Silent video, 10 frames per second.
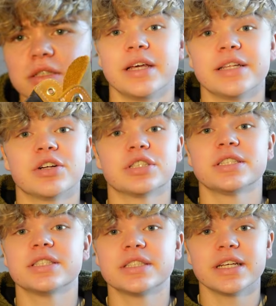And they are
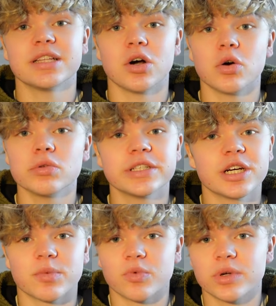still holding
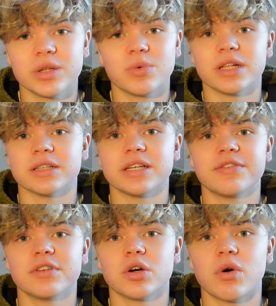up really well,
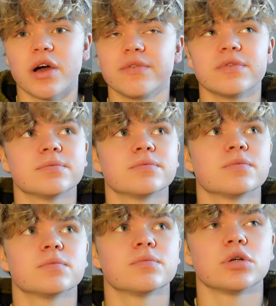even though I've
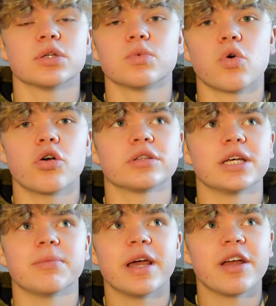probably worn
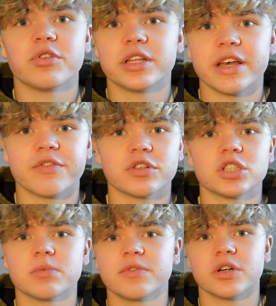them every day for
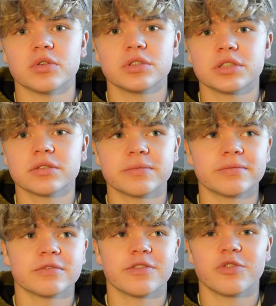some of those
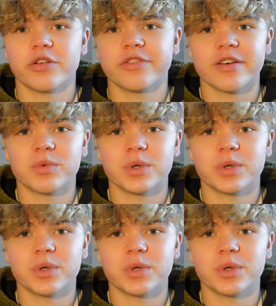four or five